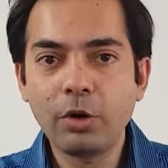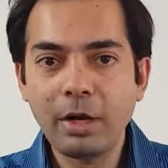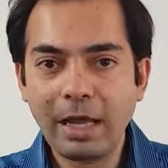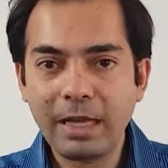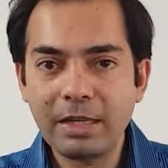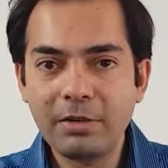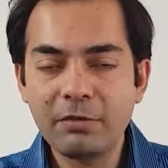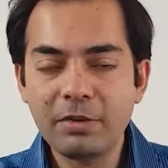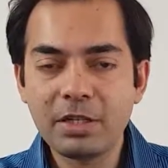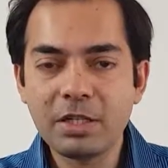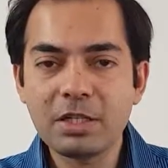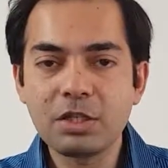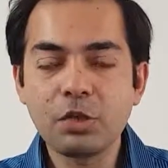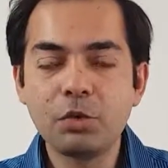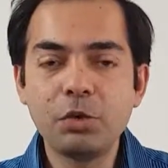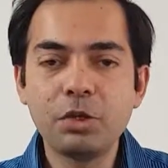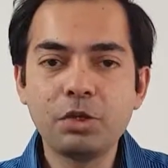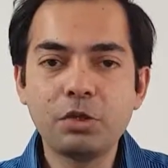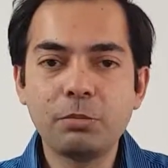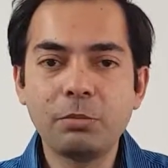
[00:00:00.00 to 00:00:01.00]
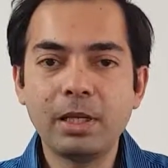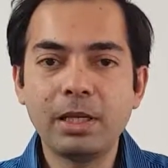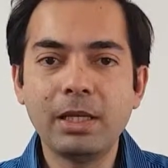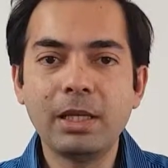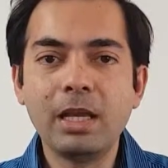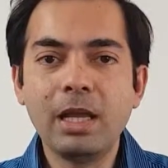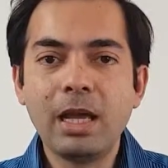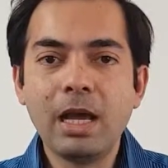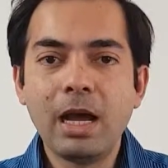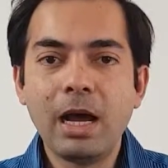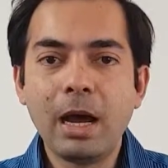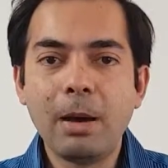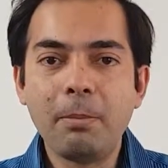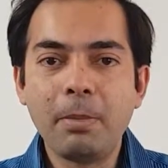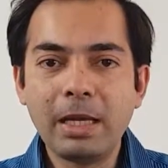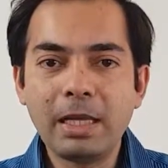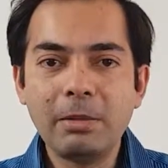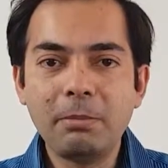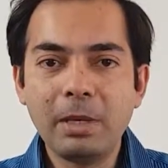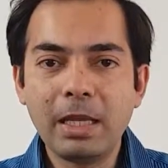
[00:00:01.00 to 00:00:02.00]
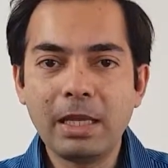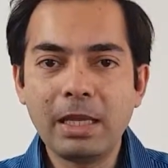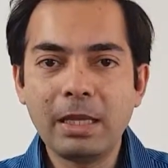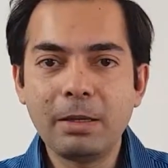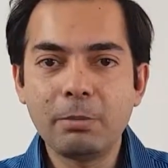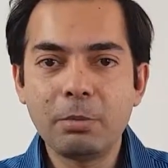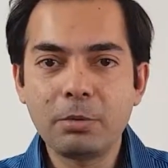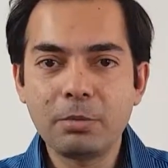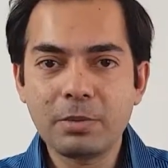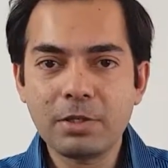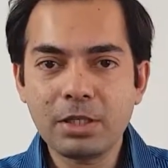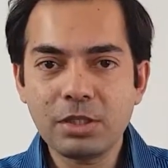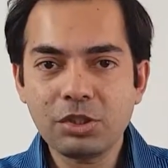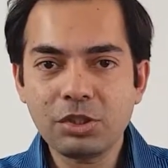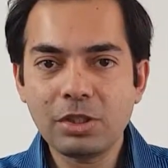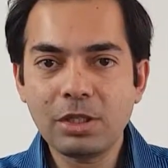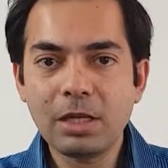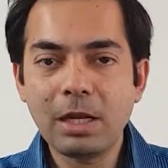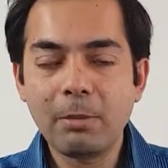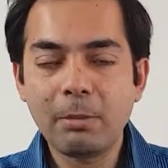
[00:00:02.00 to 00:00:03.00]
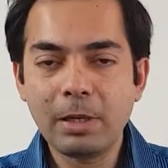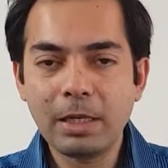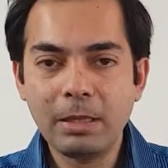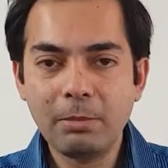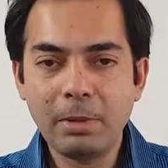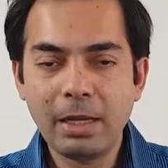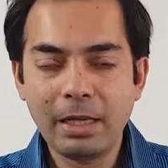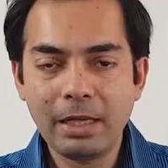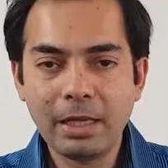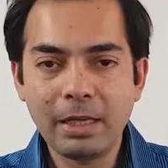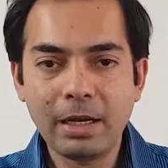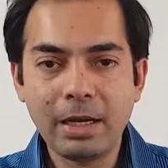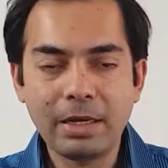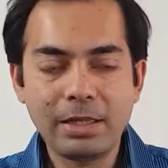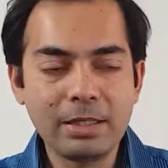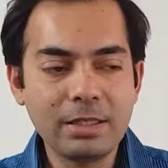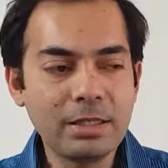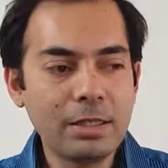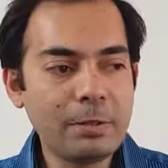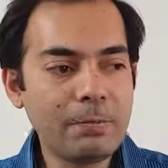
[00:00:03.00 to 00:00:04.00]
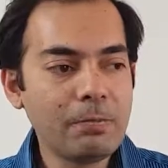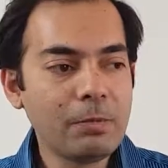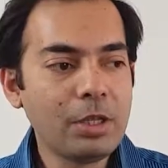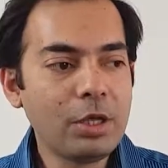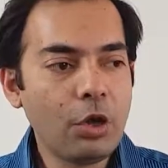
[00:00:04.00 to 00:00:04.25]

and if it is going to be a money-making proposition, a money-making idea,